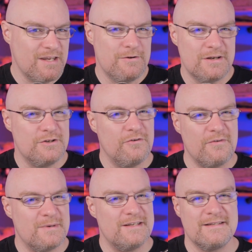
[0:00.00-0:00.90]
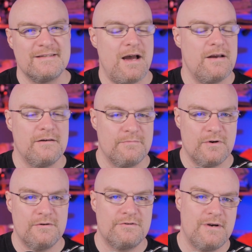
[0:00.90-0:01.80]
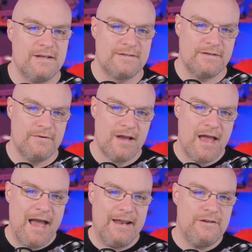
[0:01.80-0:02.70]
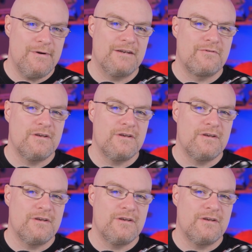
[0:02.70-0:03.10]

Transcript: you can do from a design approach, right? So how do you actually